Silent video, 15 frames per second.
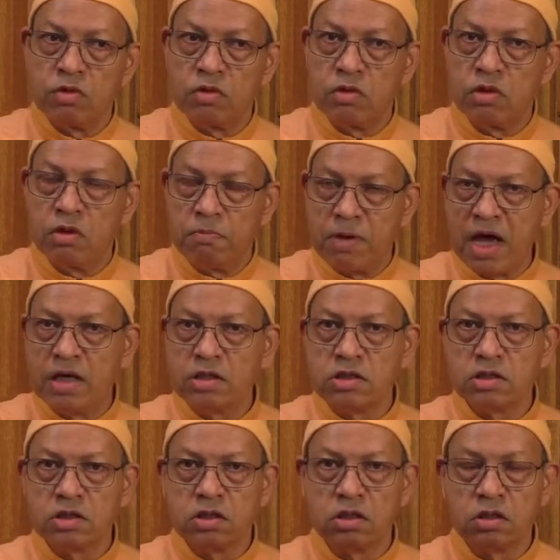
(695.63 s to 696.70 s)
in the past,
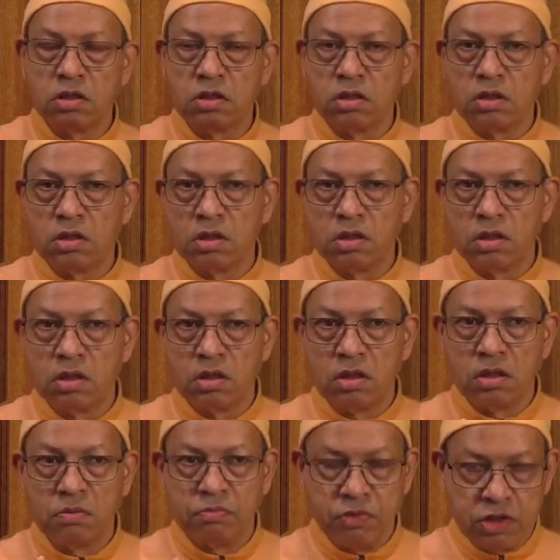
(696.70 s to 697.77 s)

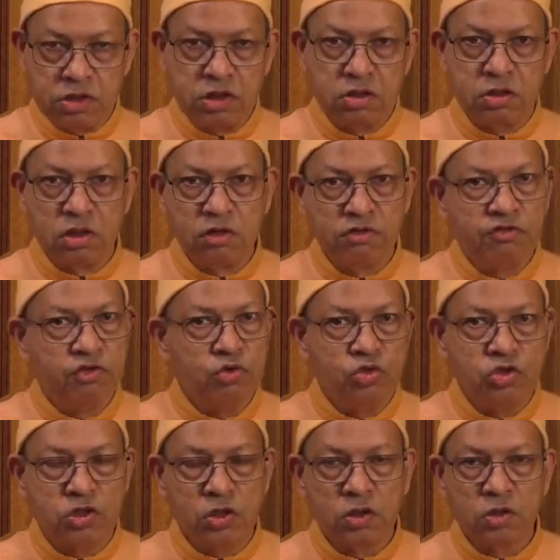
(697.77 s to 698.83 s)
present, and the
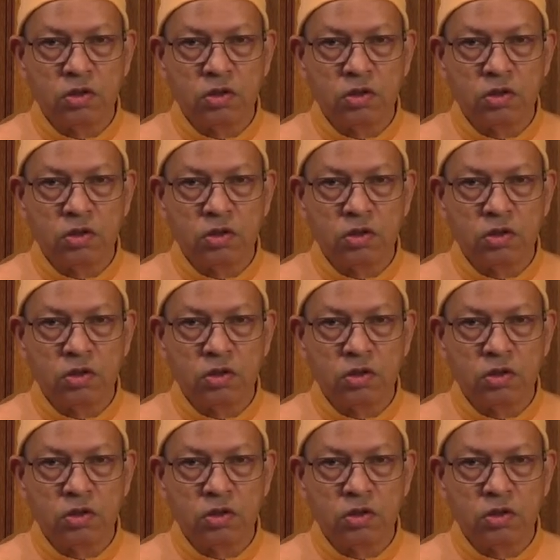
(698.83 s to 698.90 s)
future.